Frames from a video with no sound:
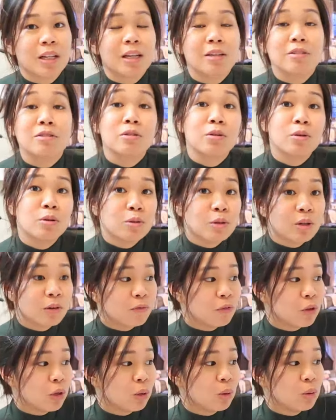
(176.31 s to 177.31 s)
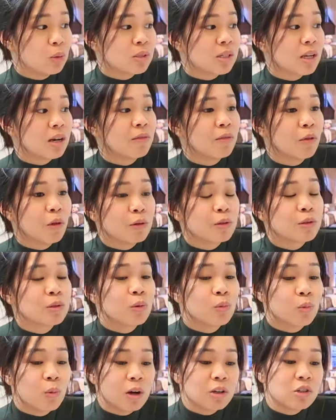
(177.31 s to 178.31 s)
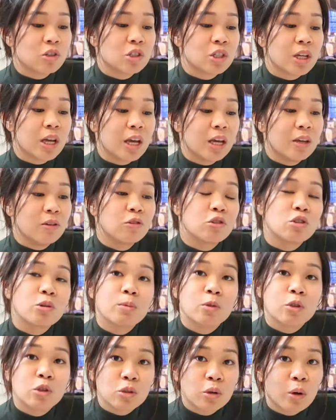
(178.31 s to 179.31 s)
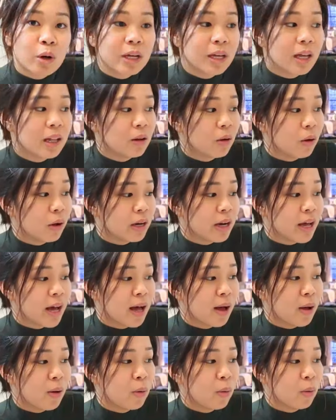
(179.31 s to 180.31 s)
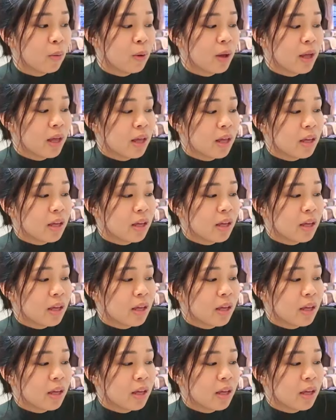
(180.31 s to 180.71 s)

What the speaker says: It has good reviews, and I've also watched a YouTube tutorial on how,